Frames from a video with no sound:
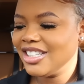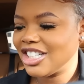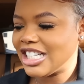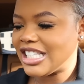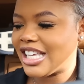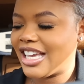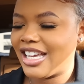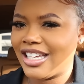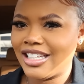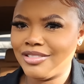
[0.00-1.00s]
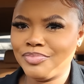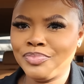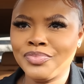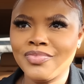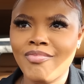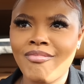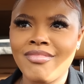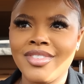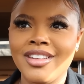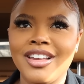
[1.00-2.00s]
She said,
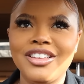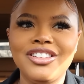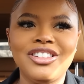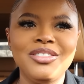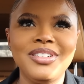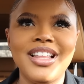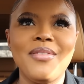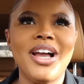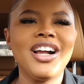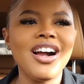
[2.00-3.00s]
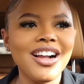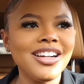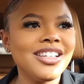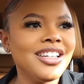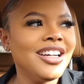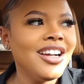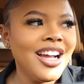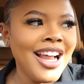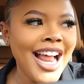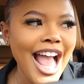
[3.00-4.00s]
you in that white car?
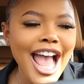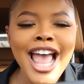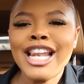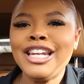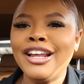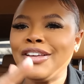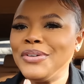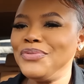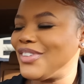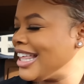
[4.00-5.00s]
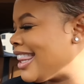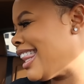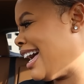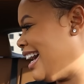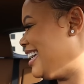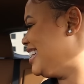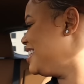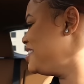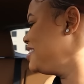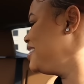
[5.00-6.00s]
I know you
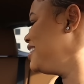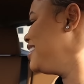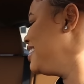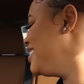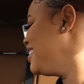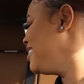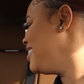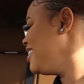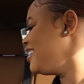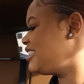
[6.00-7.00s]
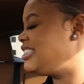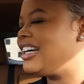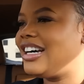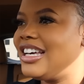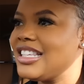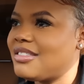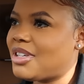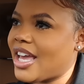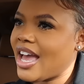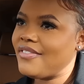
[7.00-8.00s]
lying. Y'all, it's
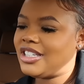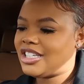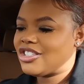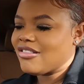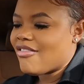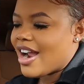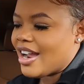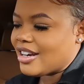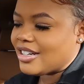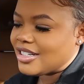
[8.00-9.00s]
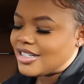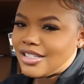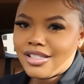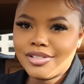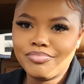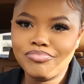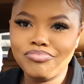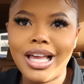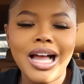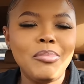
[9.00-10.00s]
me having these crackers
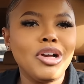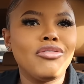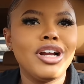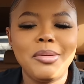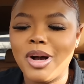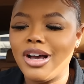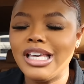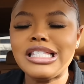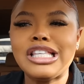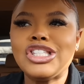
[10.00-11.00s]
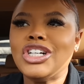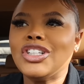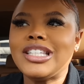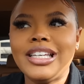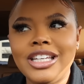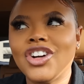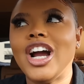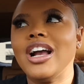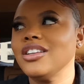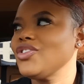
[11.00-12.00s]
like I'm a grandma. It's the saltine
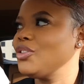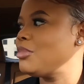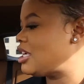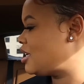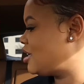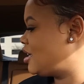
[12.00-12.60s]
crackers for me.